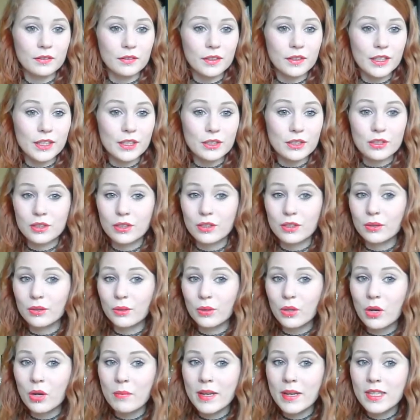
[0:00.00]
free to
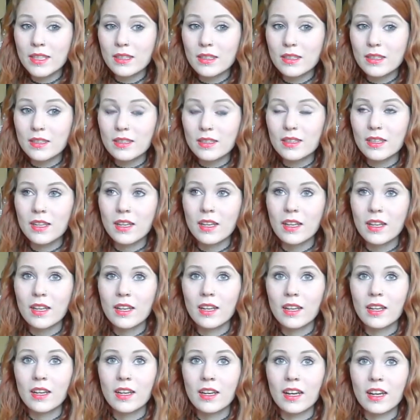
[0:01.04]
comment,
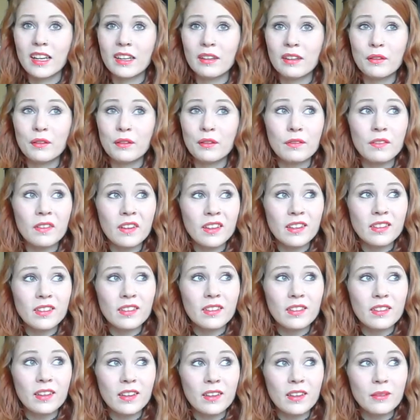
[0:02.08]
and if you
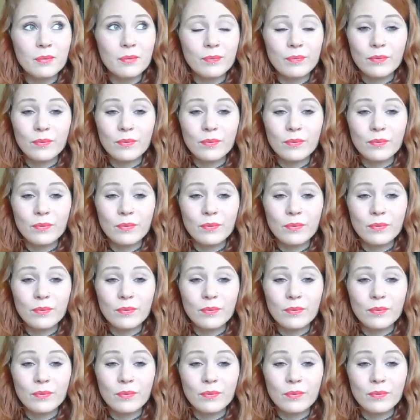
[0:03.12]
fancy it,